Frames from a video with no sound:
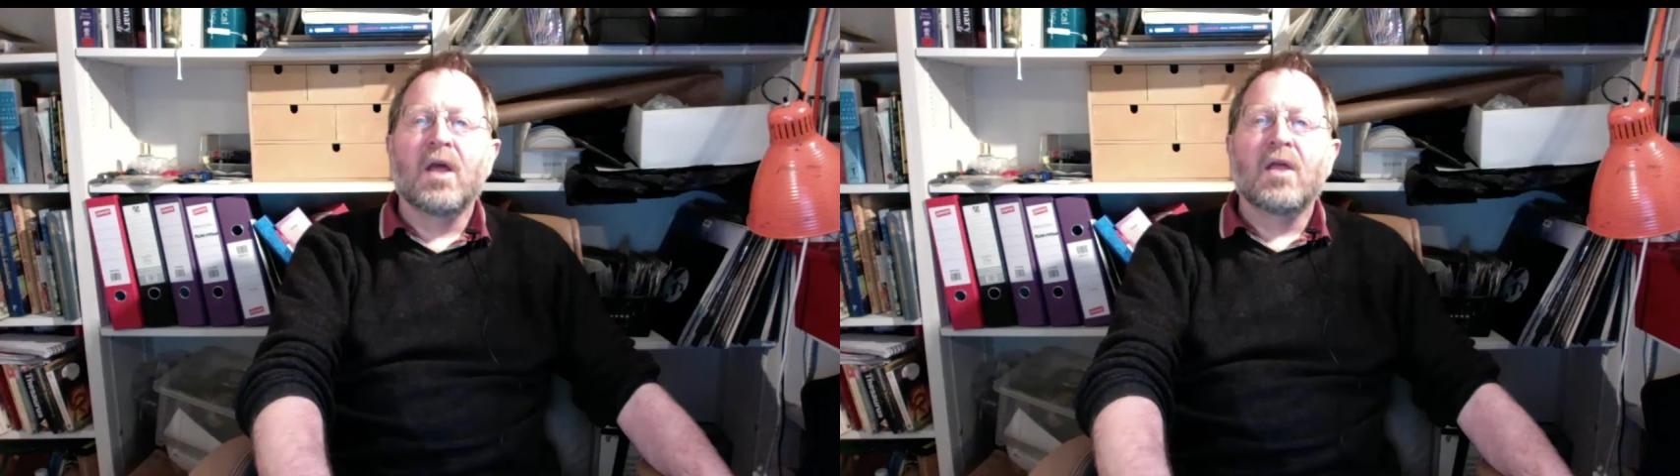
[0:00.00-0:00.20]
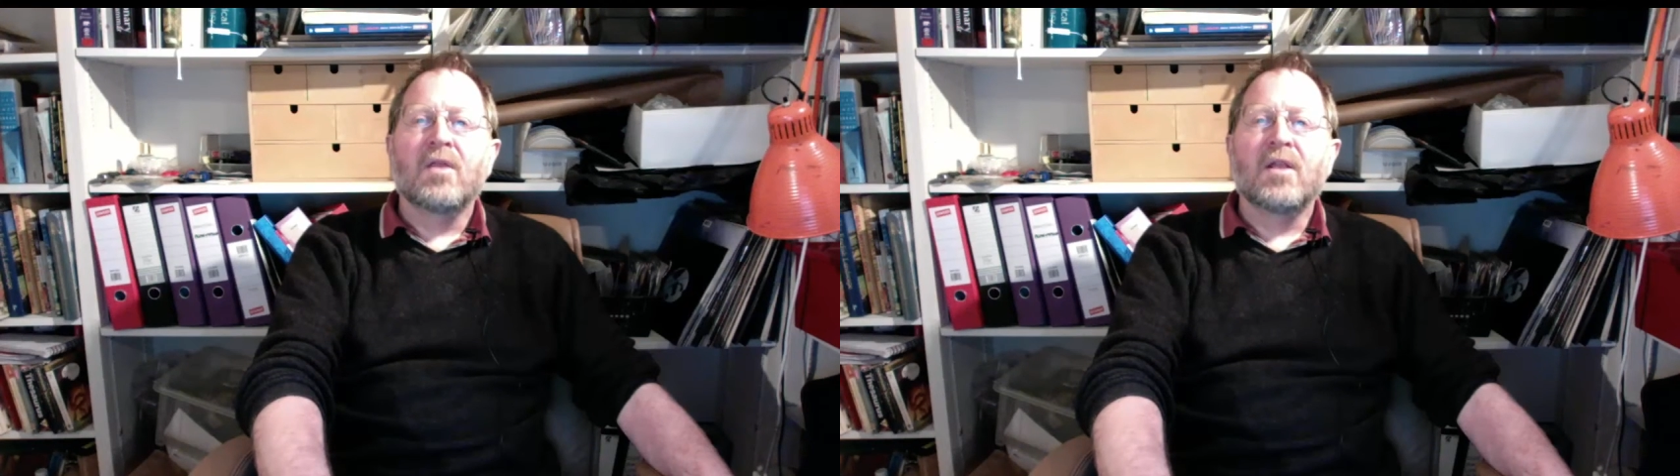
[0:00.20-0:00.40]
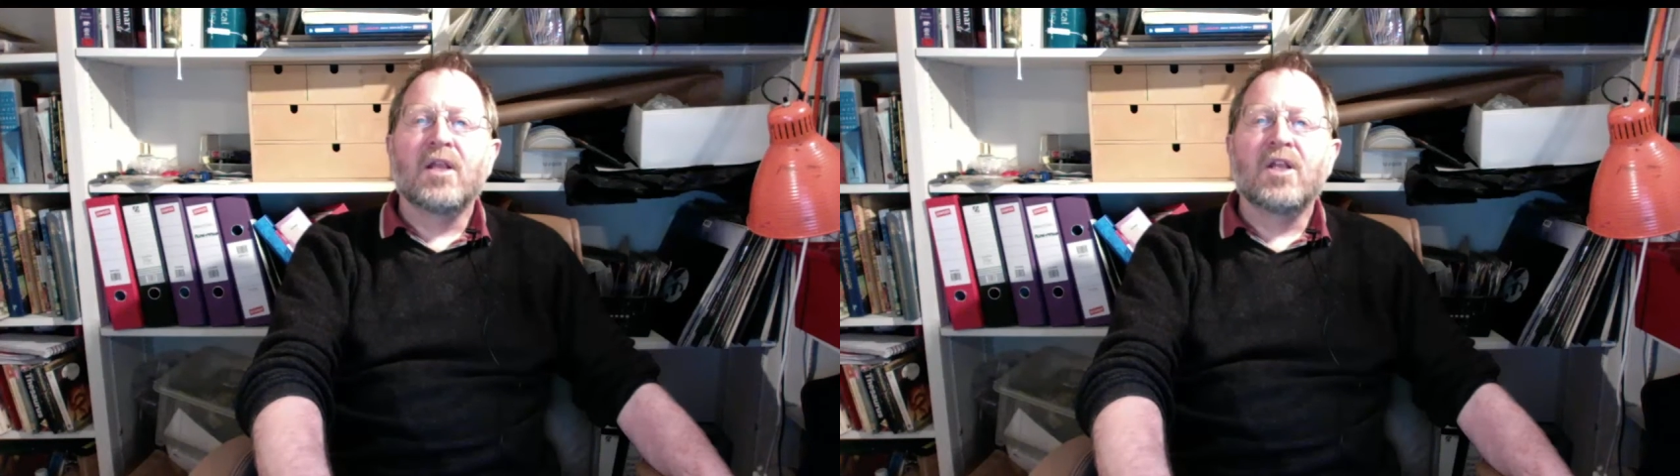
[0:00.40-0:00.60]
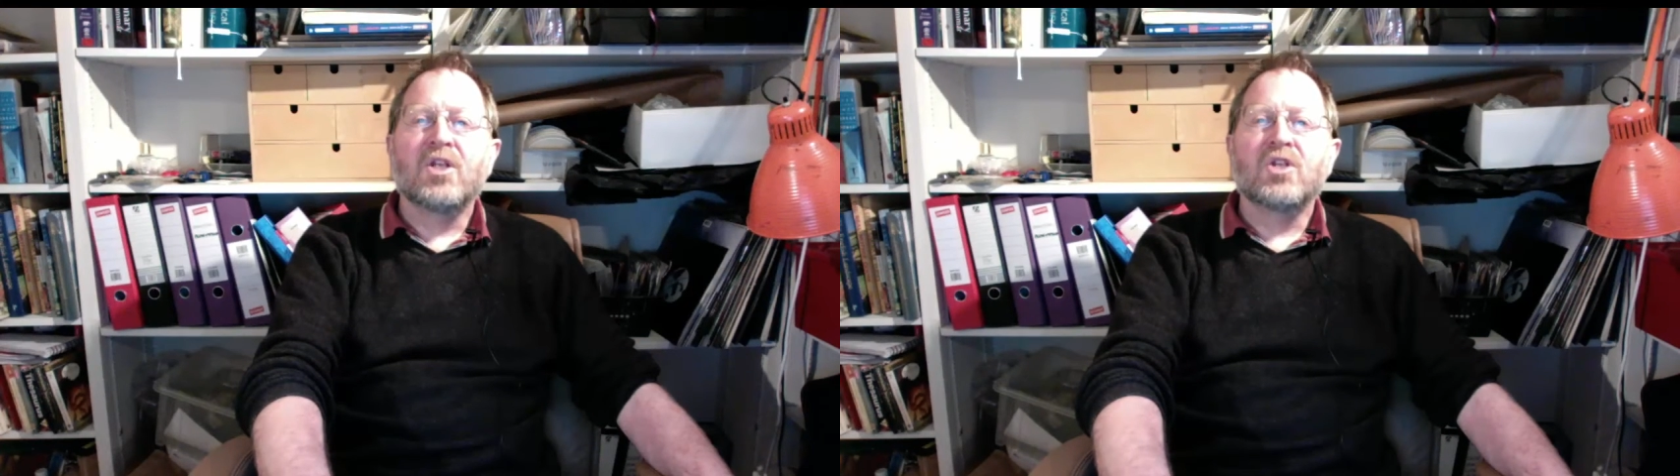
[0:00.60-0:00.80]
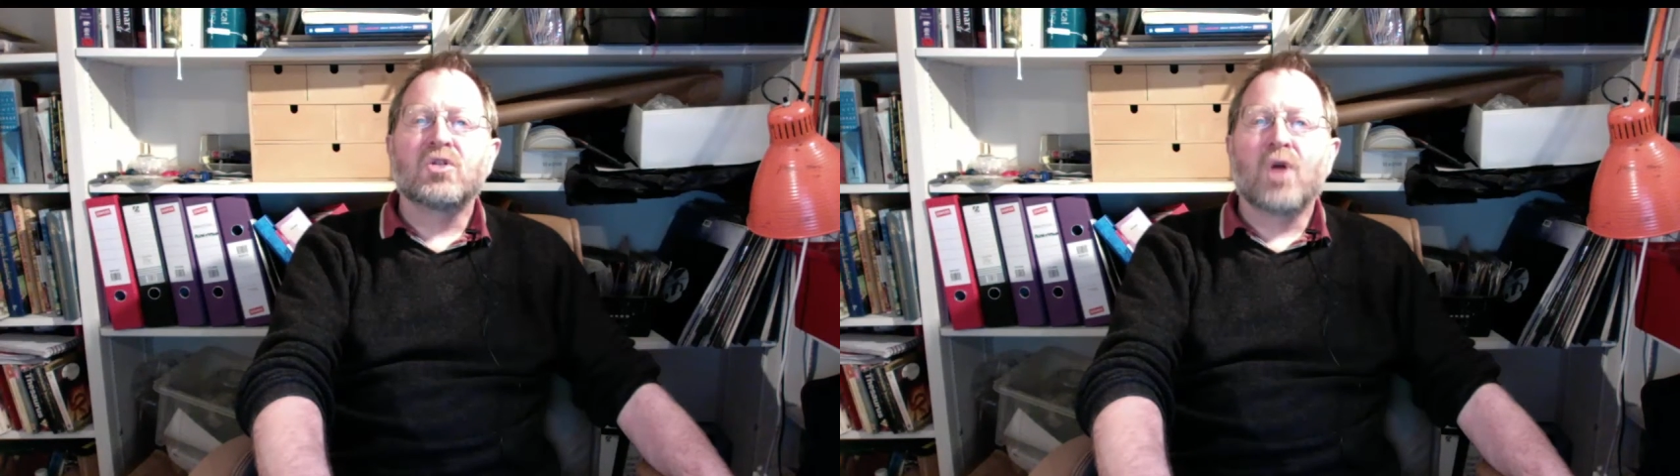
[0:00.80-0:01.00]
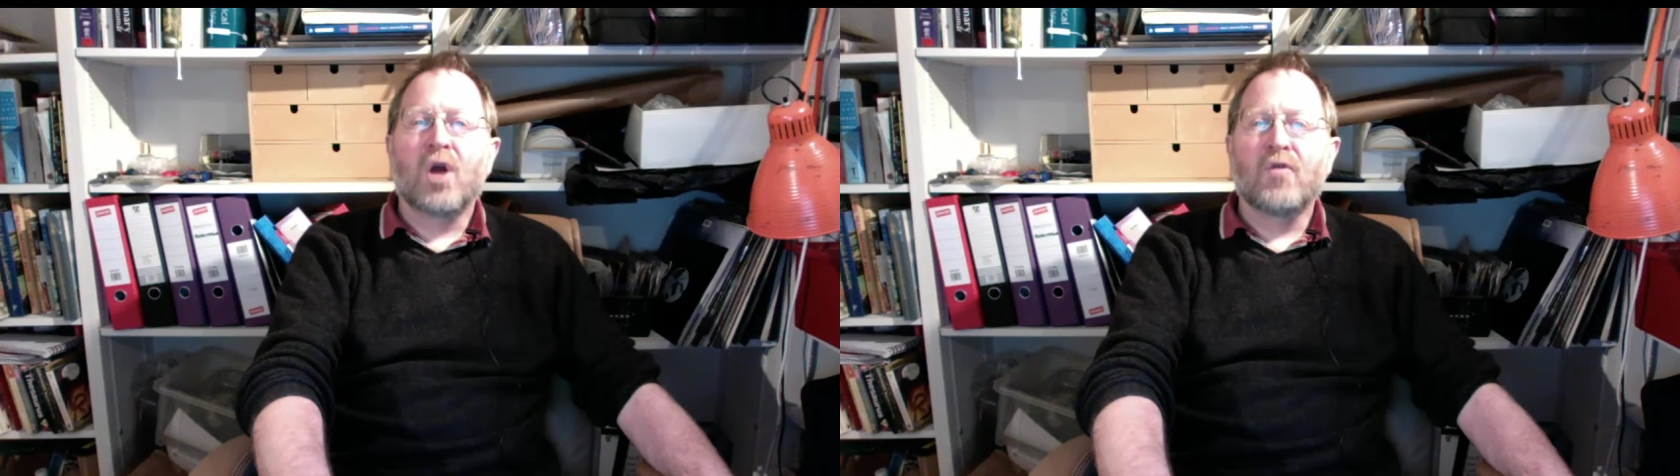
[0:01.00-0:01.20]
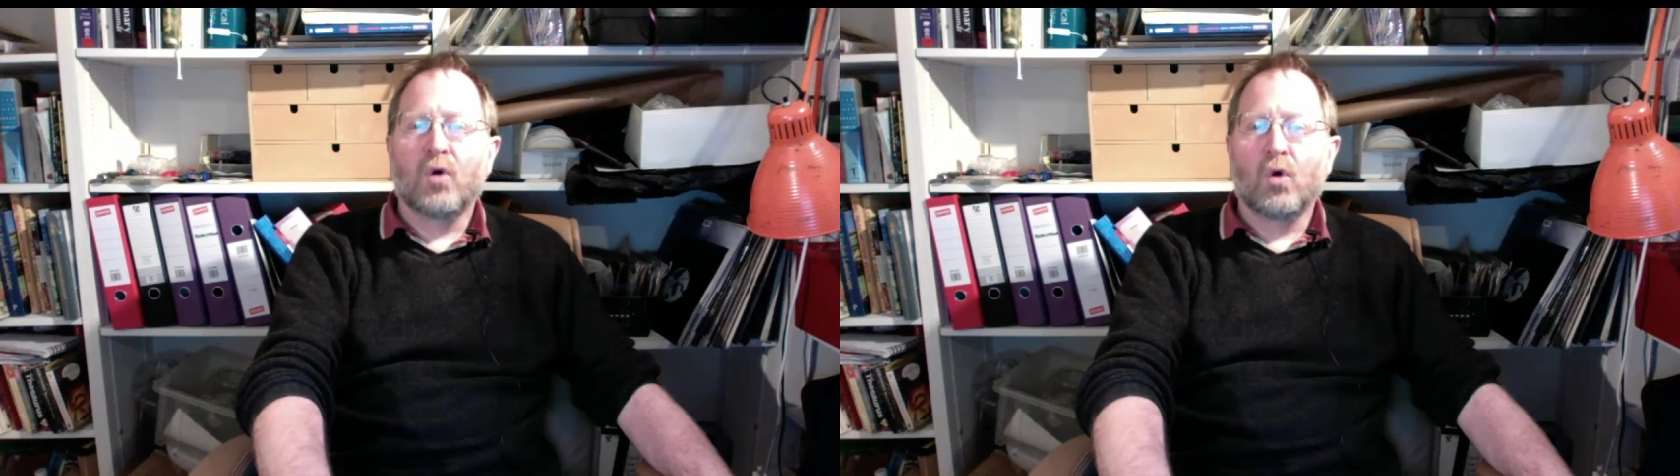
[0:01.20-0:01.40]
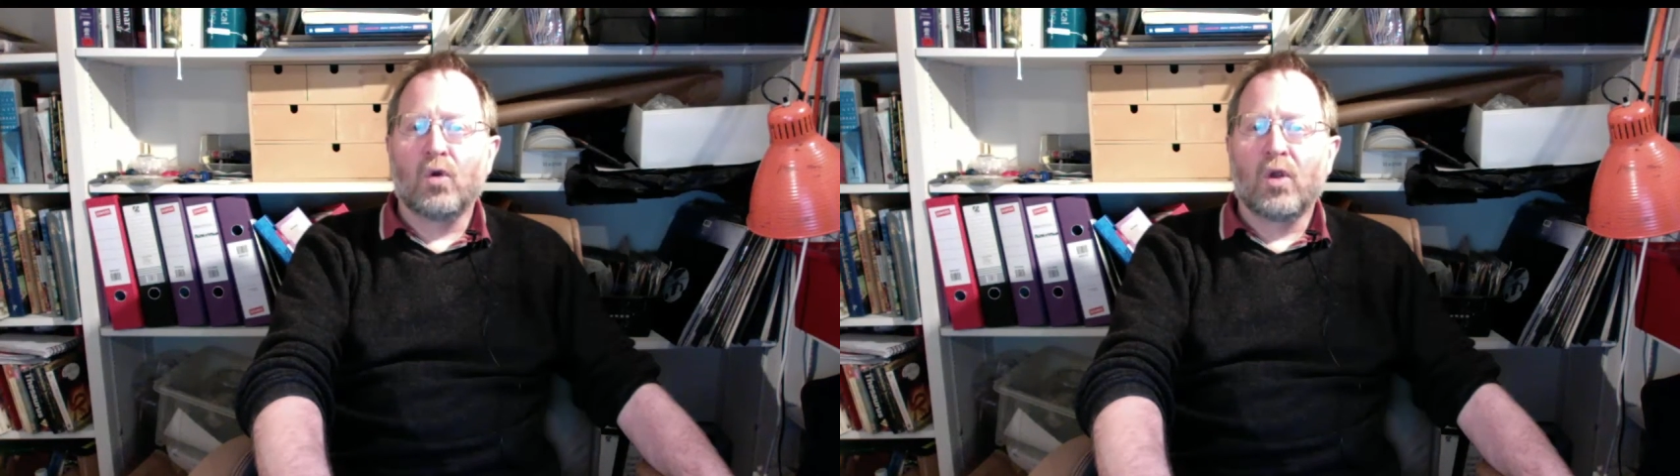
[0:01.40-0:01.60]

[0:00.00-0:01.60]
They needed to overhaul